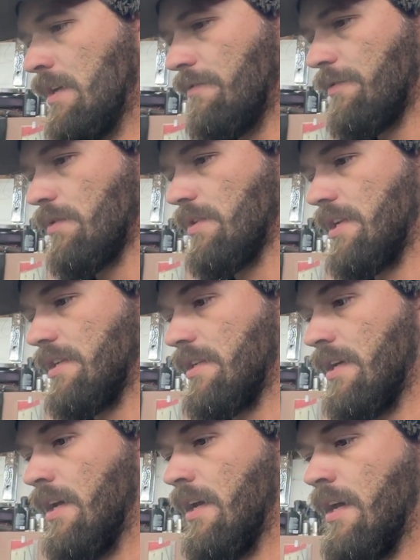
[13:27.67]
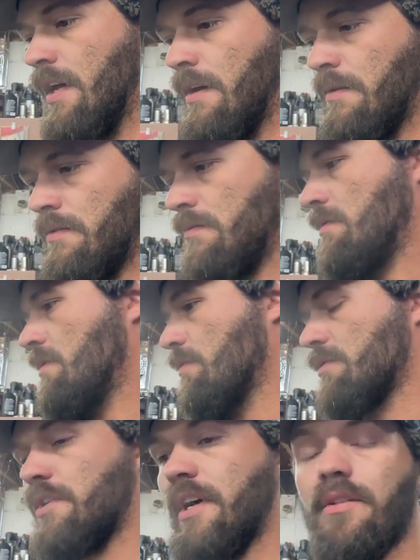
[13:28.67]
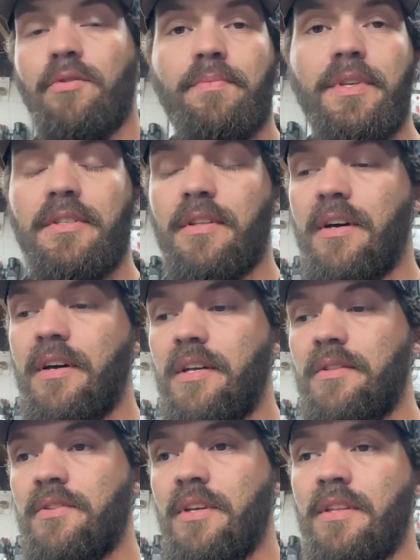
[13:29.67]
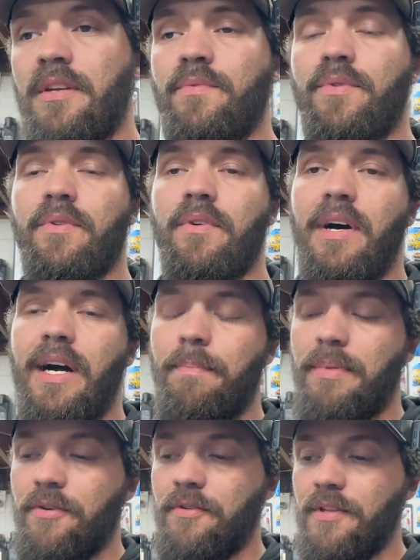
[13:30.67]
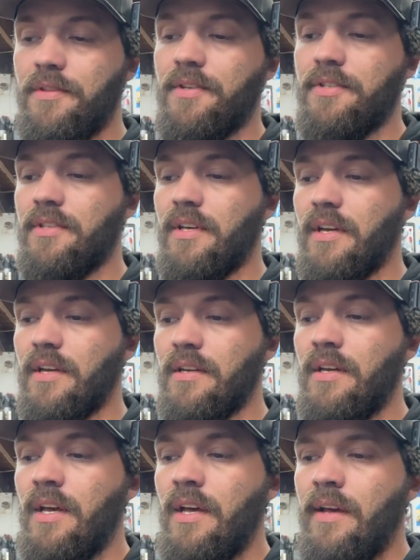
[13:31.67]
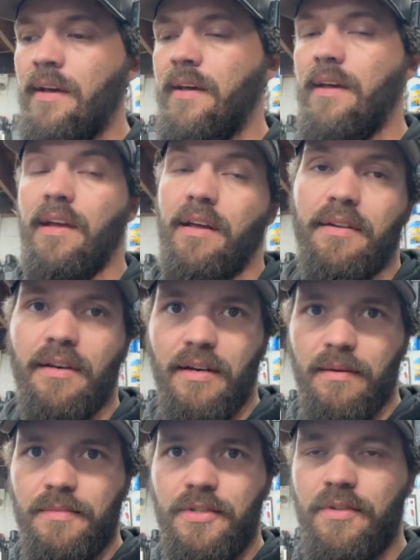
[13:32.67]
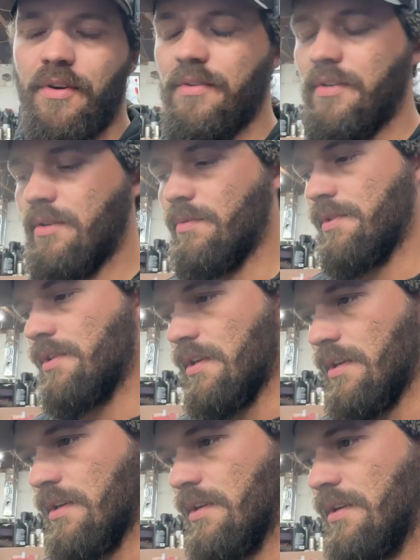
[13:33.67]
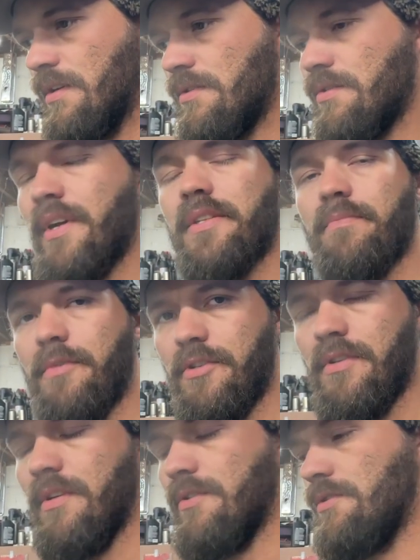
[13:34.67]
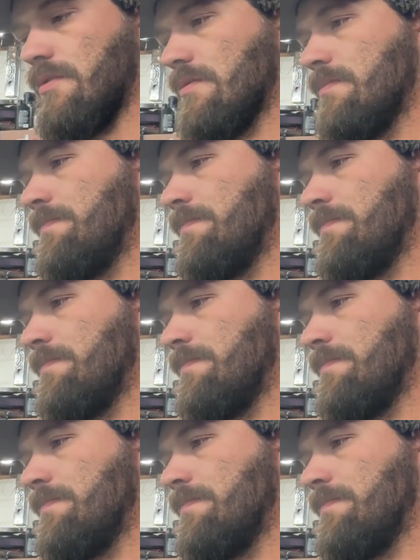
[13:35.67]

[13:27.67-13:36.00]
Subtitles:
fuel in it, then we'll try to loop these lines, and then we'll hop underneath this thing and start dealing with the transmission issue.